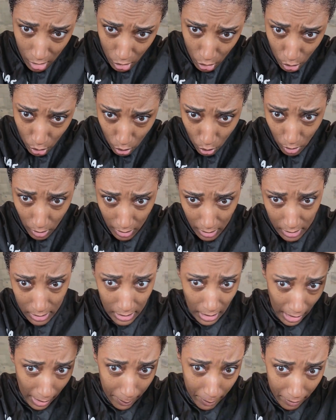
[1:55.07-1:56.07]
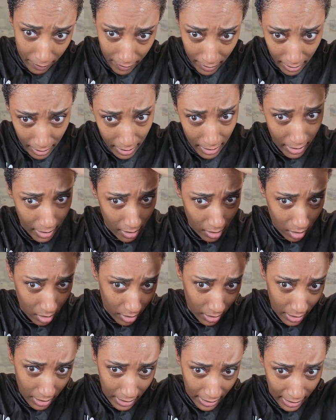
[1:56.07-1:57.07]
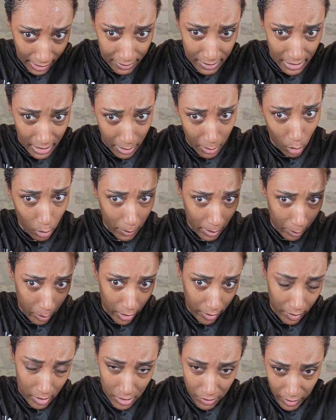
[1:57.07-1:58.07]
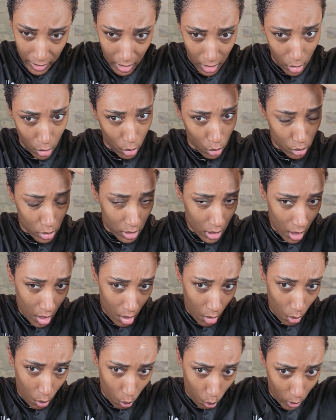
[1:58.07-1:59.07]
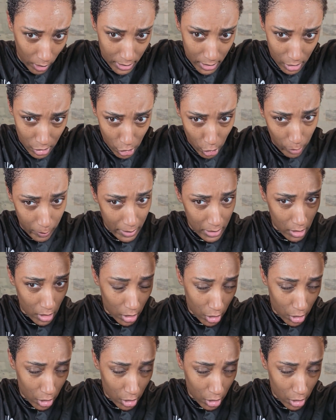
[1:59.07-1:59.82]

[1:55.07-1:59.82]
to the top of the head. And like I've said in all my previous videos, what determines a